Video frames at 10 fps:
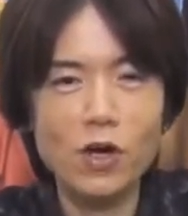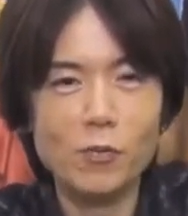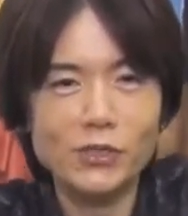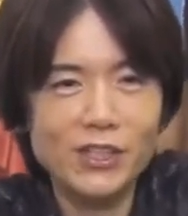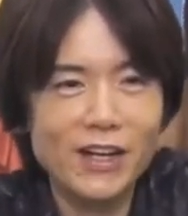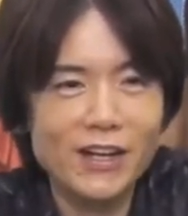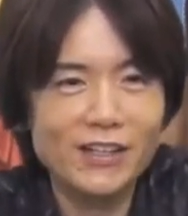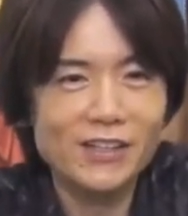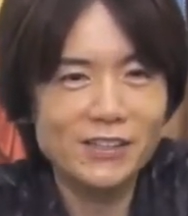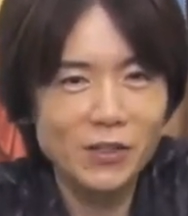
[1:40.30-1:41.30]
expensive.
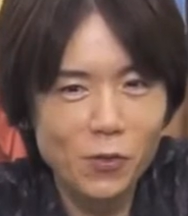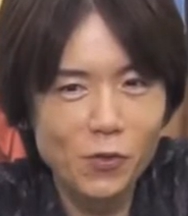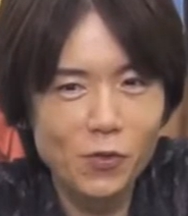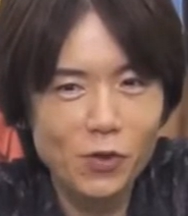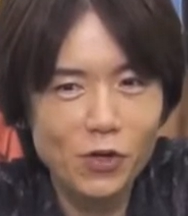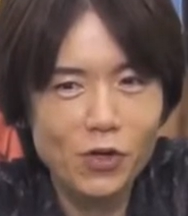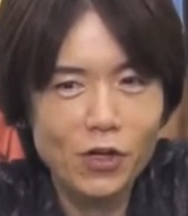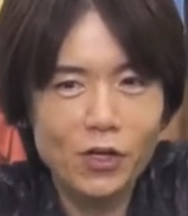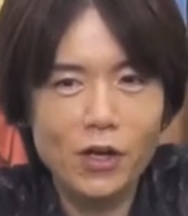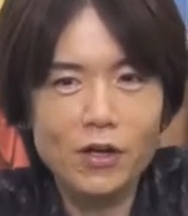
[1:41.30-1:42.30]
It is?
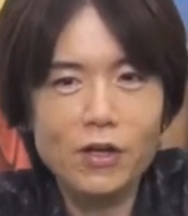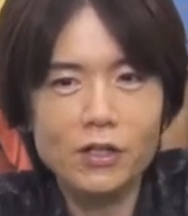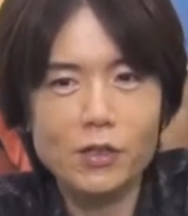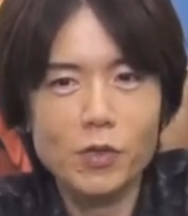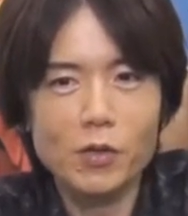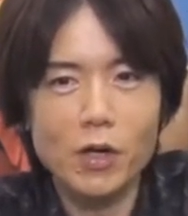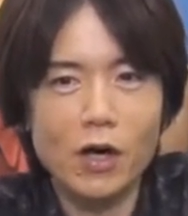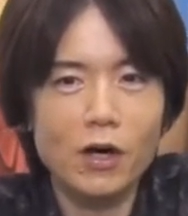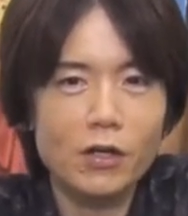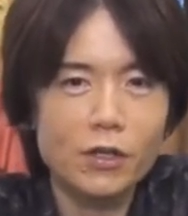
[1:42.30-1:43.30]
But if you think about it,